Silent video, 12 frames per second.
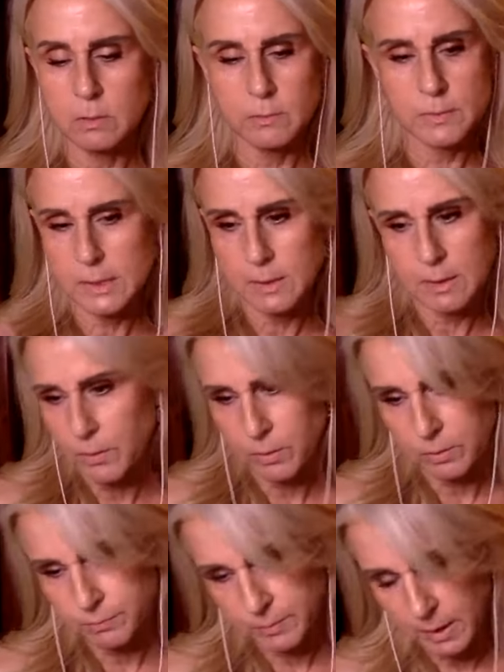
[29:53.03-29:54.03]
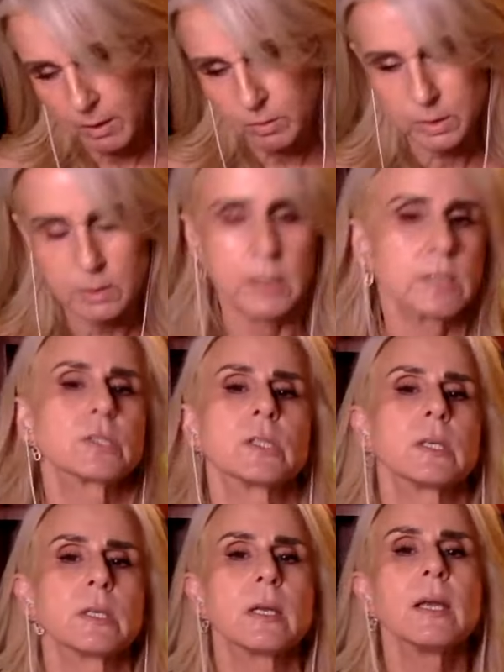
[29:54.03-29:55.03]
does another
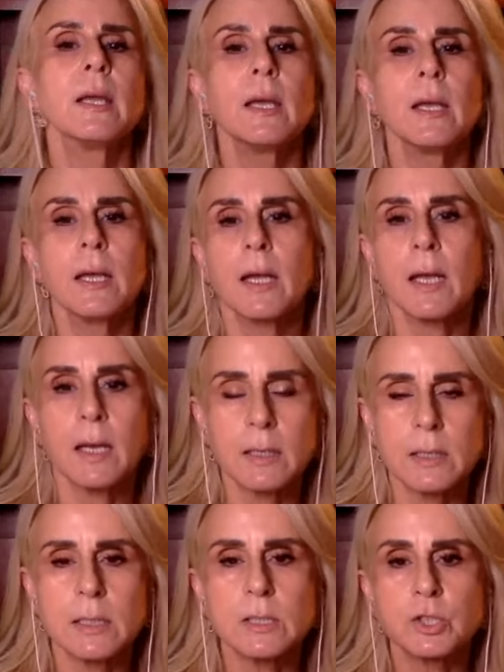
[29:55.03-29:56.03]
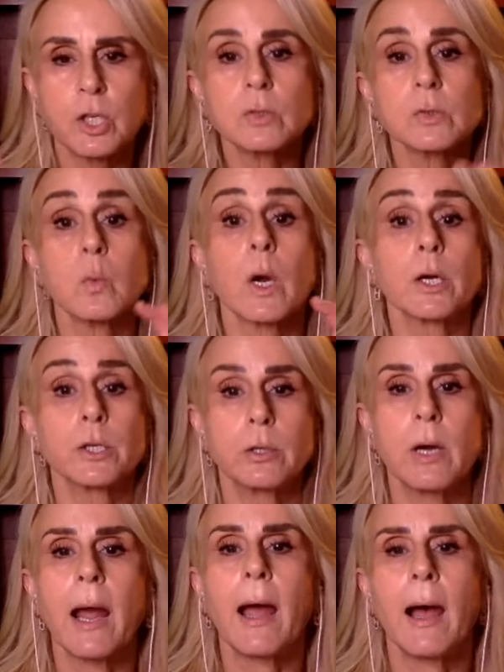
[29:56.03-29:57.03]
calculation, and it shows where
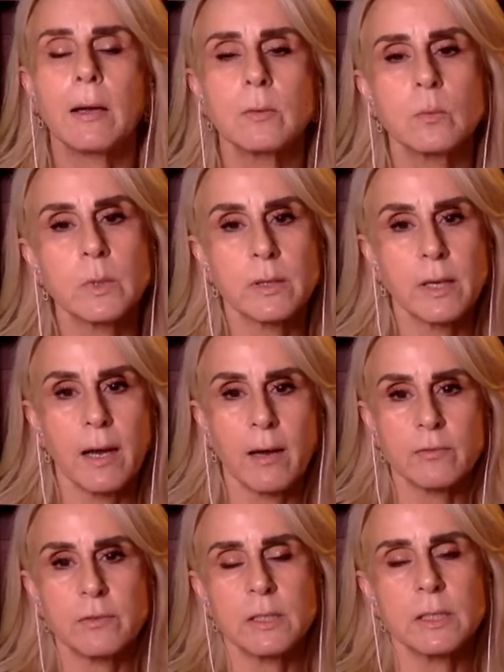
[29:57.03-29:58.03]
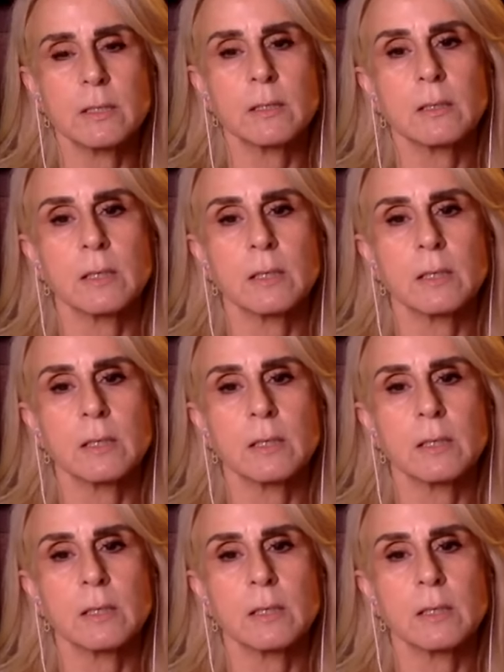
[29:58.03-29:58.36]
you're at with caffeine.